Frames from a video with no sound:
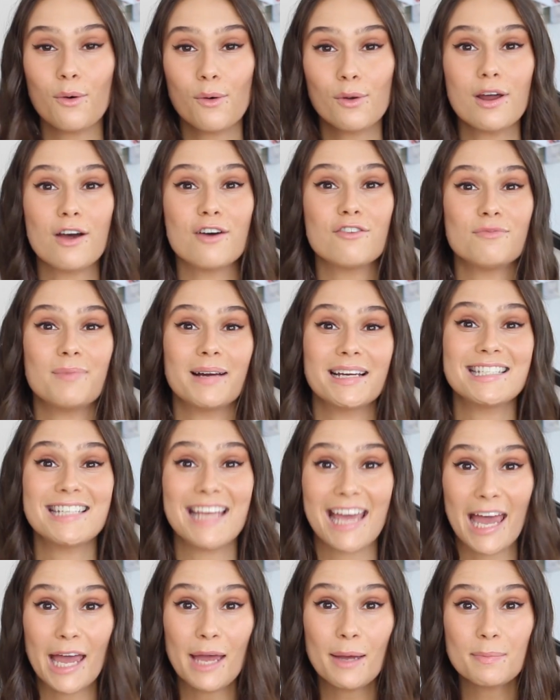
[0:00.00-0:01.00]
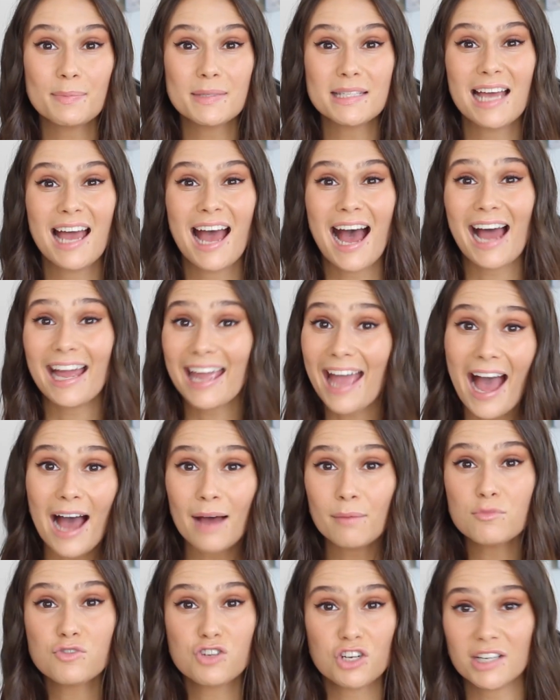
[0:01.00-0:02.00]
all of my tips. I
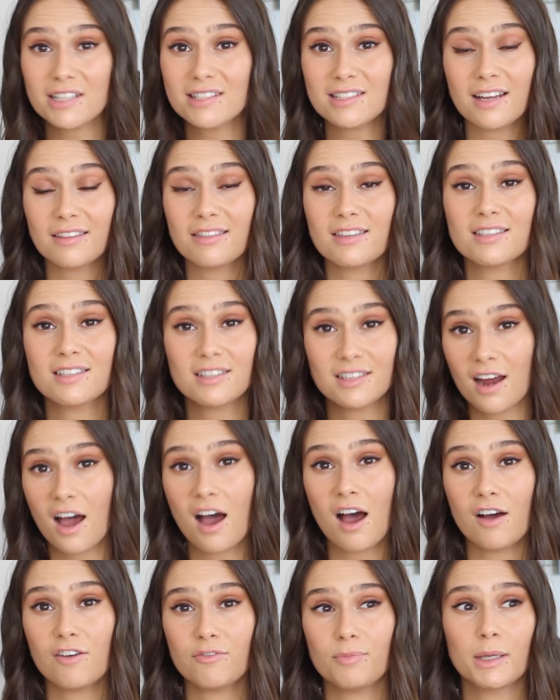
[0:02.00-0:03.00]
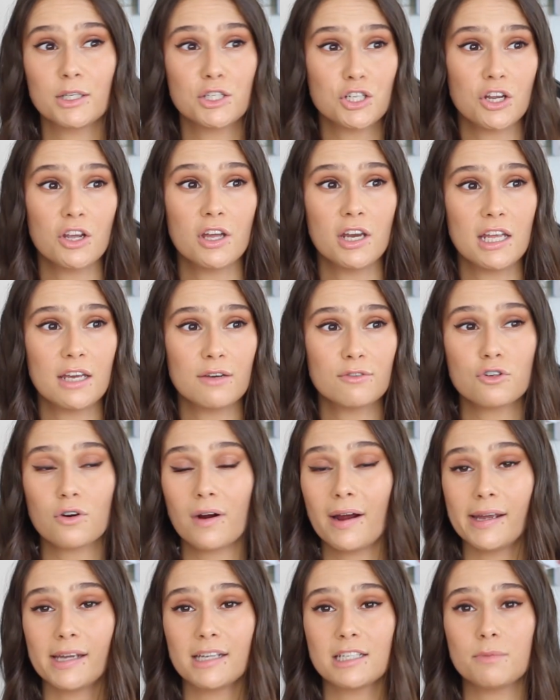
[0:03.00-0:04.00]
am just at the start of my journey of
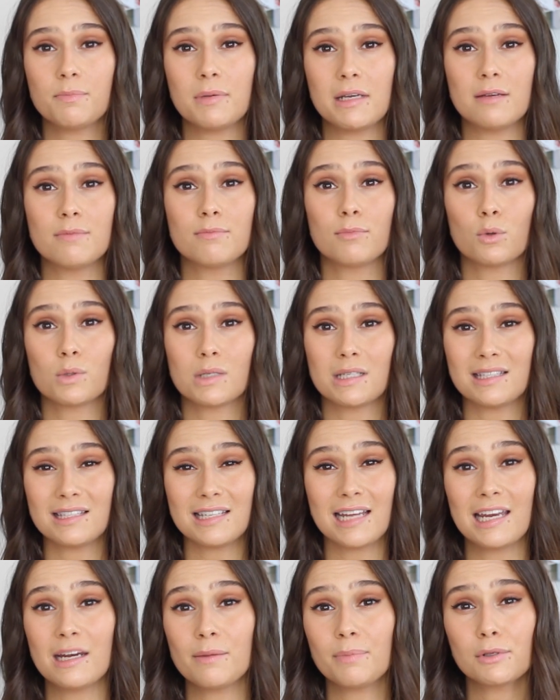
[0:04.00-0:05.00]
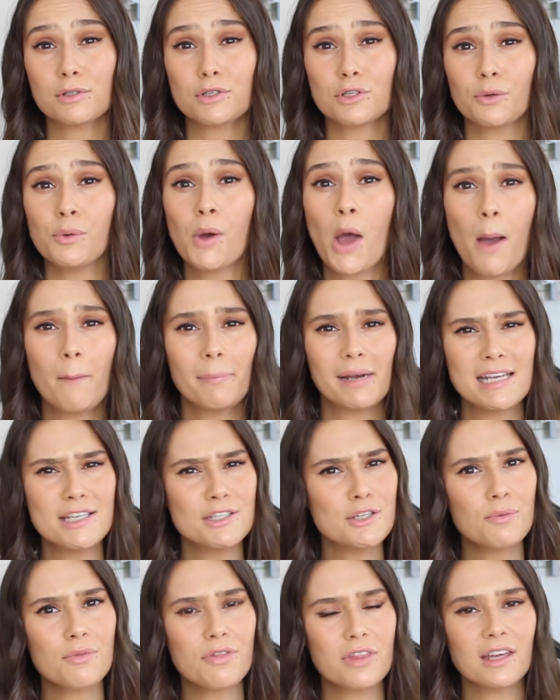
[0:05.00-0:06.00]
trying to be more sustainable, so
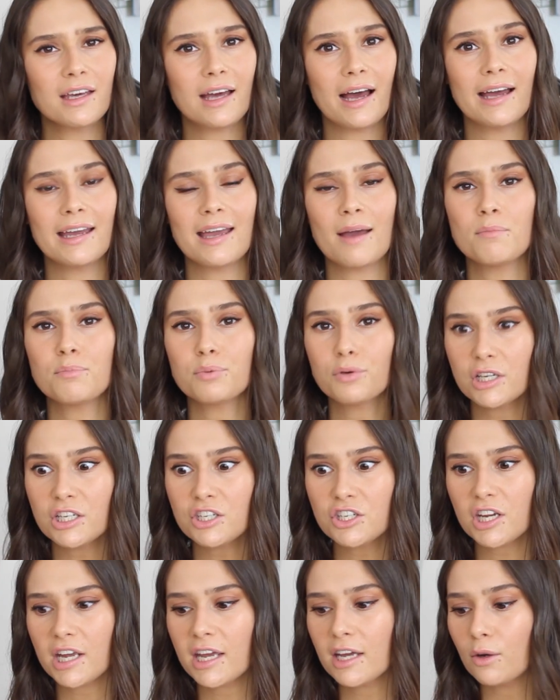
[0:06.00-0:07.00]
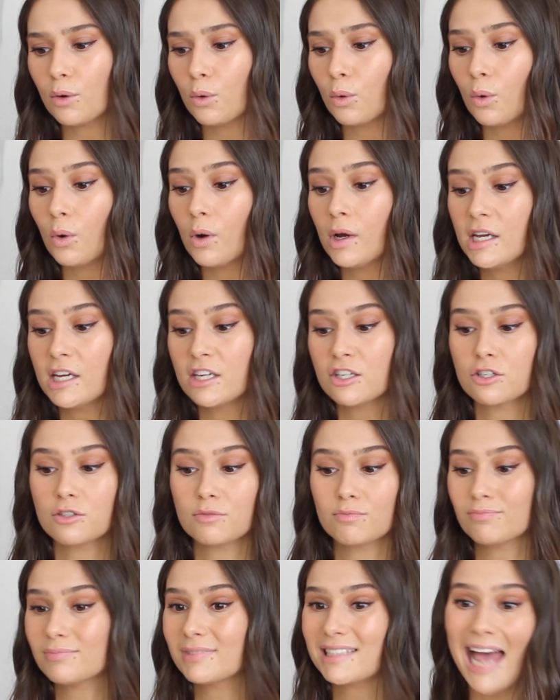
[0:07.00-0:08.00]
please don't think I am preaching or
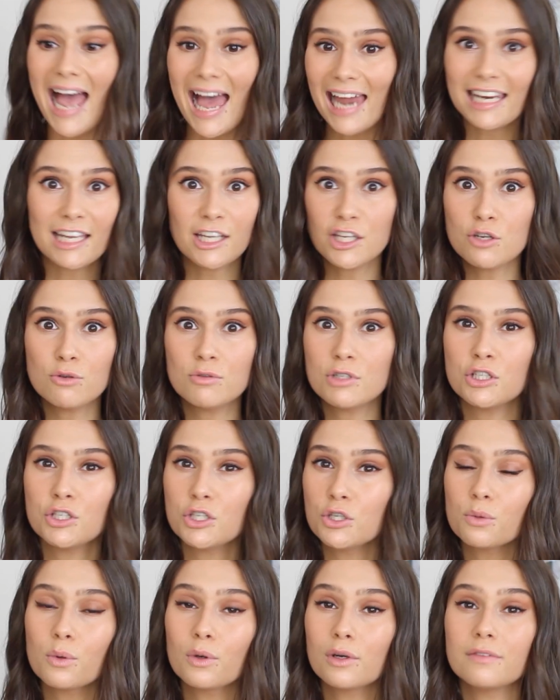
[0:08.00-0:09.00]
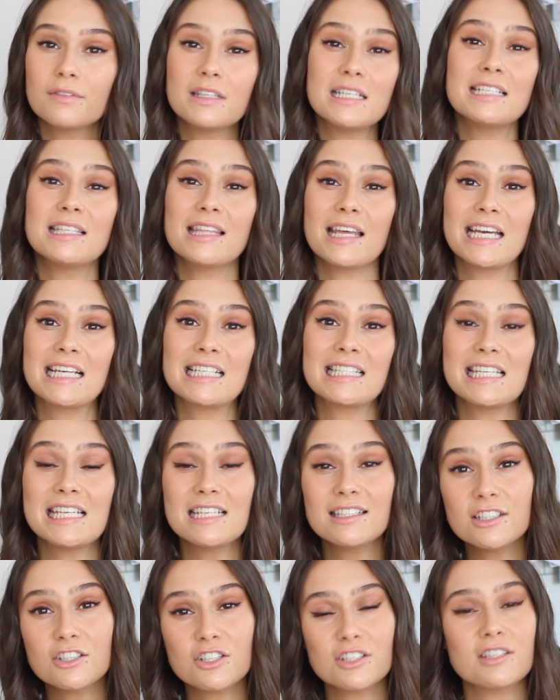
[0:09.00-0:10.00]
telling you to do all of these things.
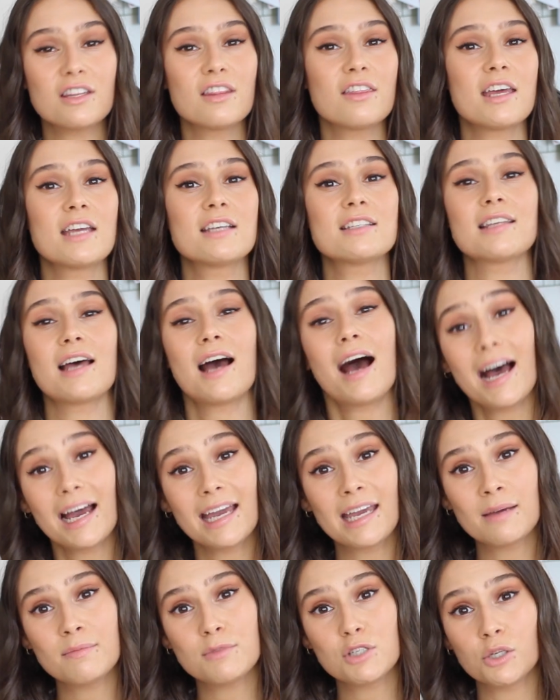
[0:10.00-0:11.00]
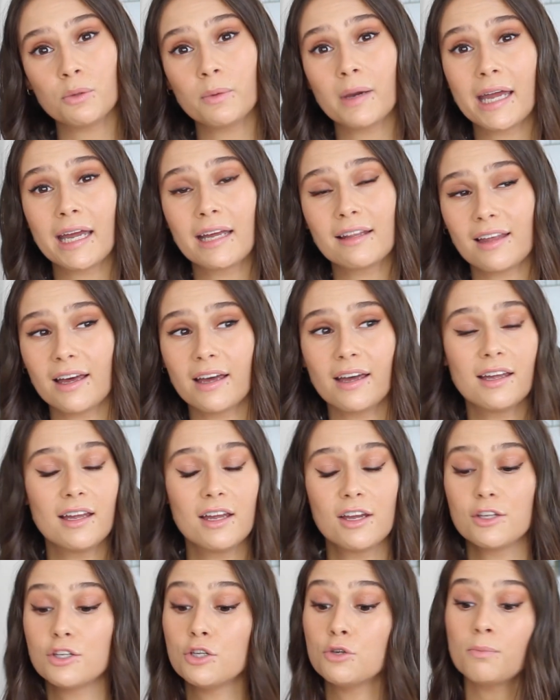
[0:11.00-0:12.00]
These are just the things that I am doing that
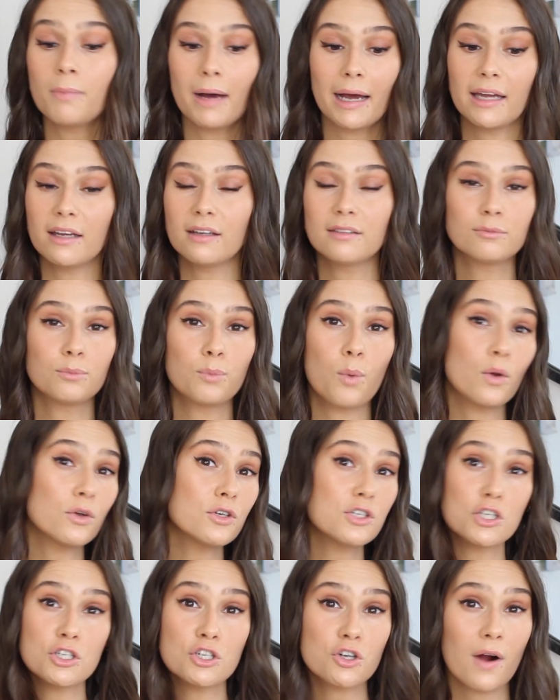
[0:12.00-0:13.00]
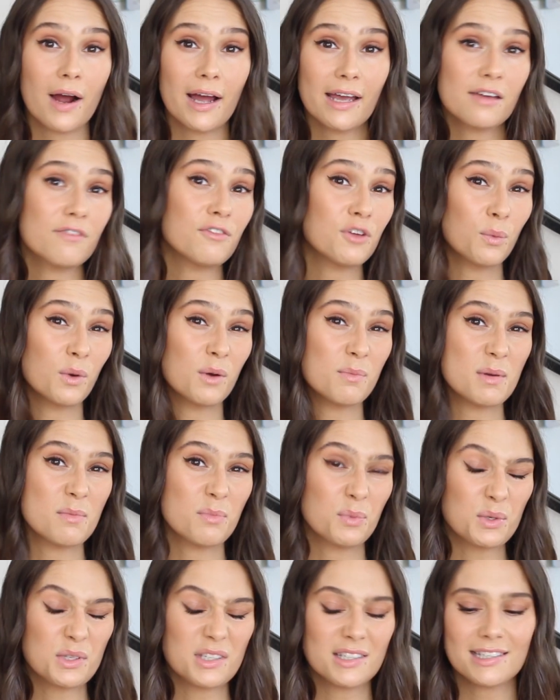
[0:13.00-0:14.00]
you might want to try if you want to be
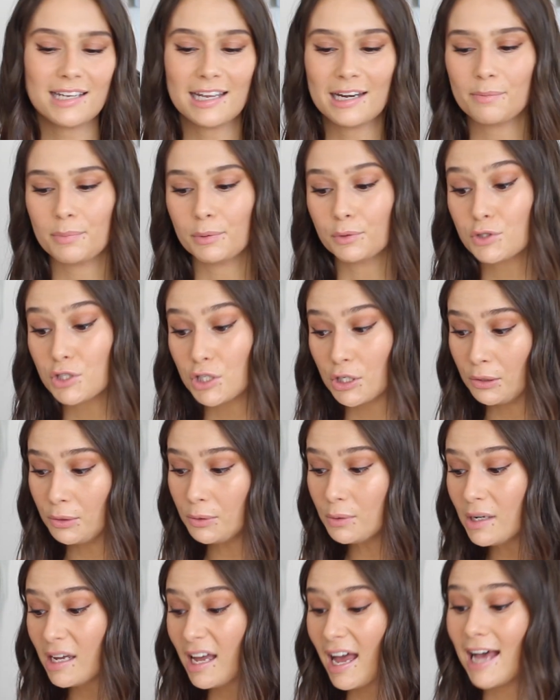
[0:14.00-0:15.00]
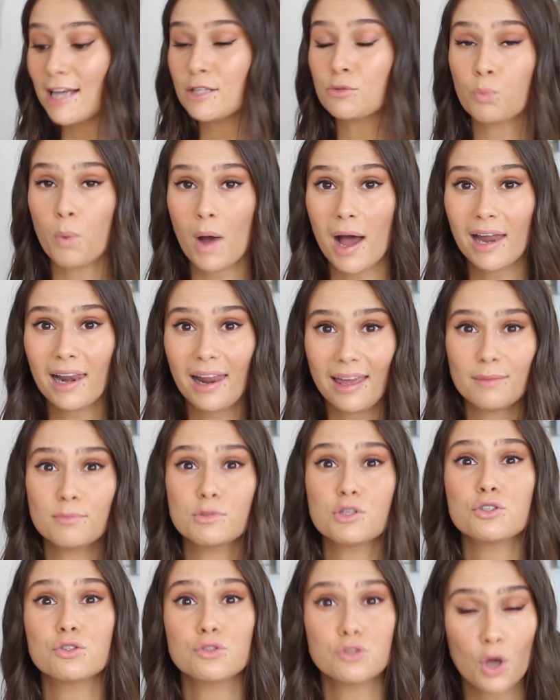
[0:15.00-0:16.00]
more sustainable too. As well, I'm
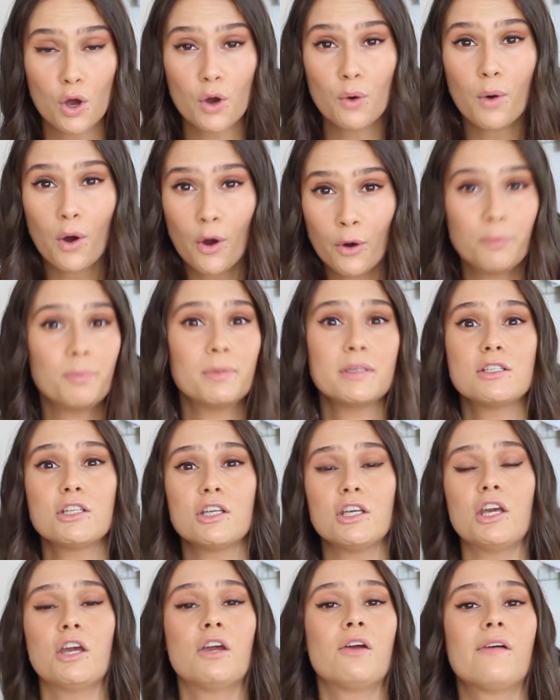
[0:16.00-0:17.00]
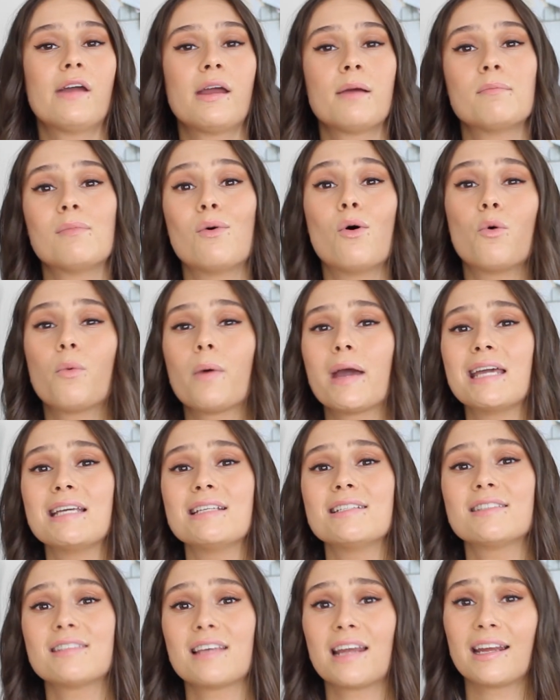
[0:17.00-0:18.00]
so open to hearing more
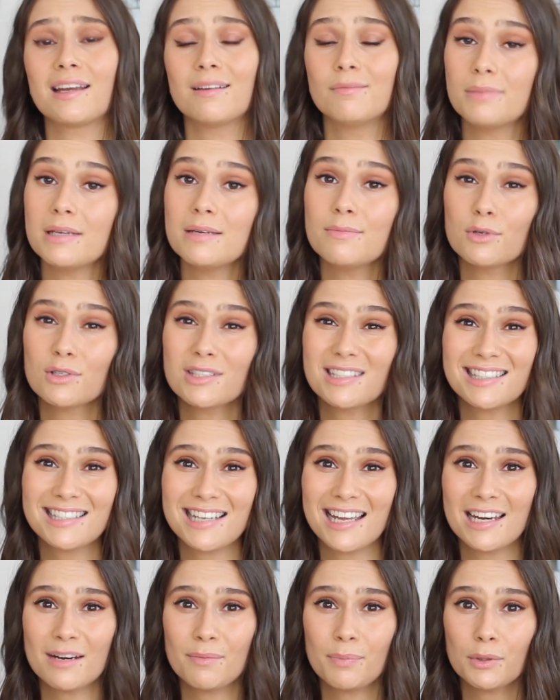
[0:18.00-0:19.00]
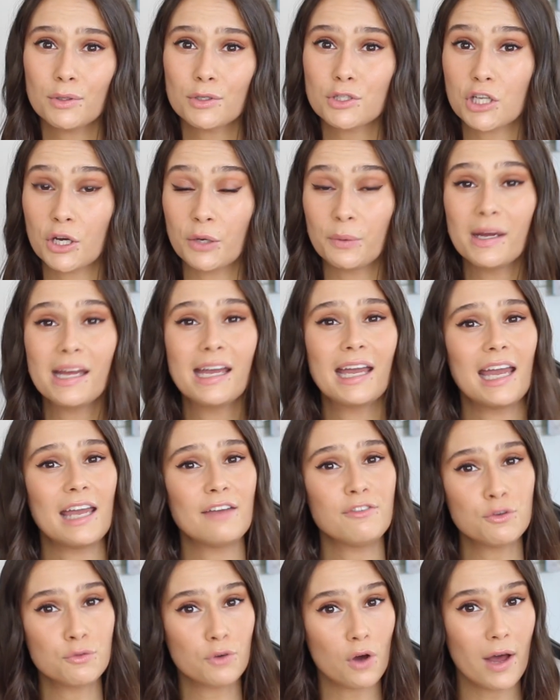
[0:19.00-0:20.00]
ways that I can be more sustainable. So
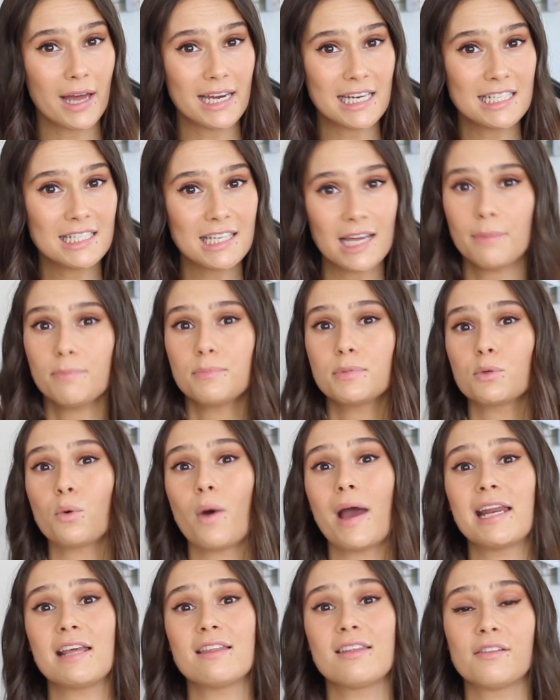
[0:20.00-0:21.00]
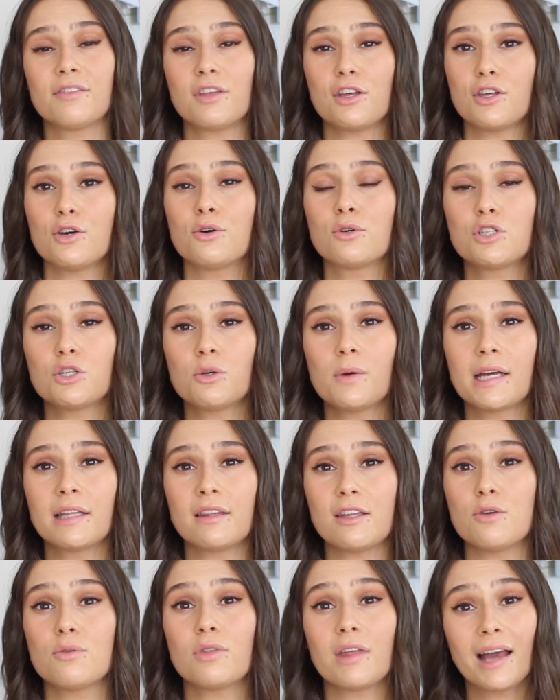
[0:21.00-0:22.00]
if you've got any tips or anything that you're doing
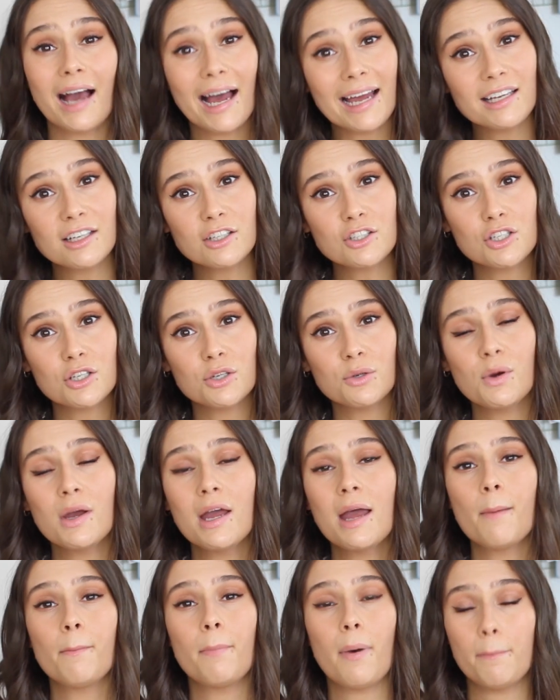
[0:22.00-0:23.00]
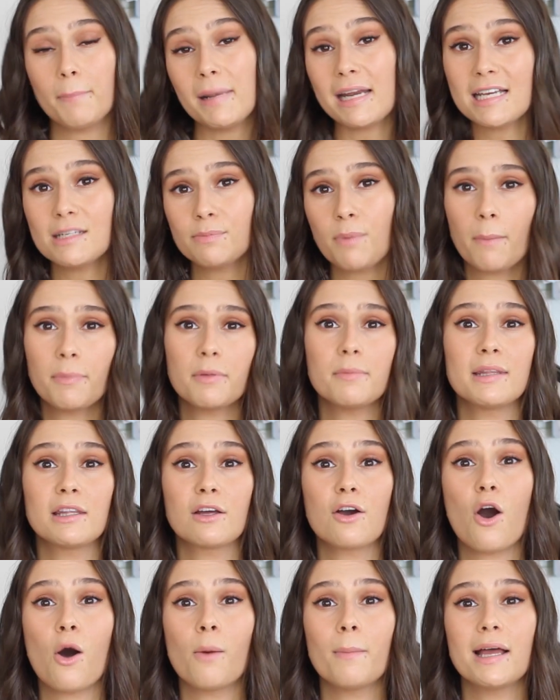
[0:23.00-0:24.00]
that you think I could do, please pop them in
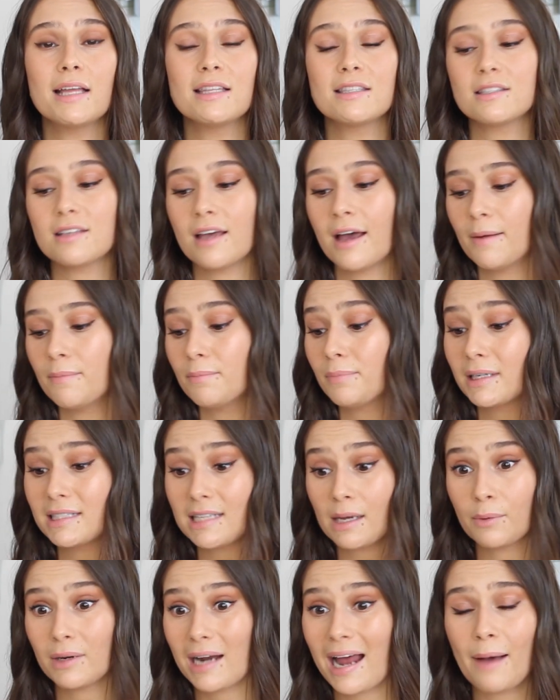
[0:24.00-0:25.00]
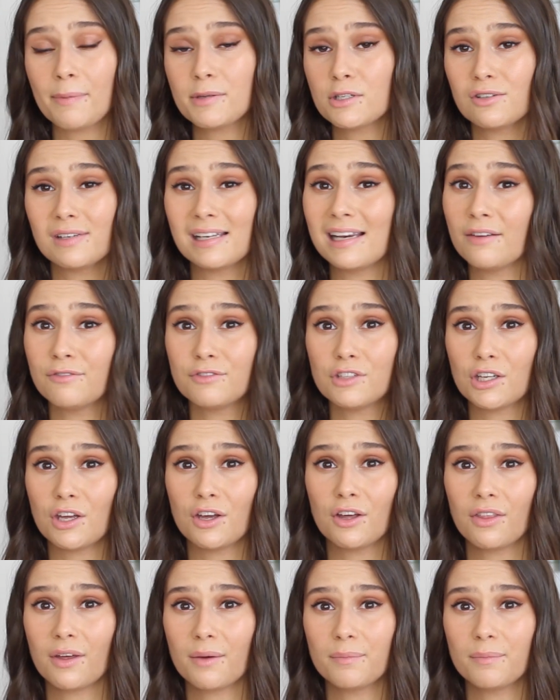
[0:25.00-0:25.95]
the comments because I would absolutely love to hear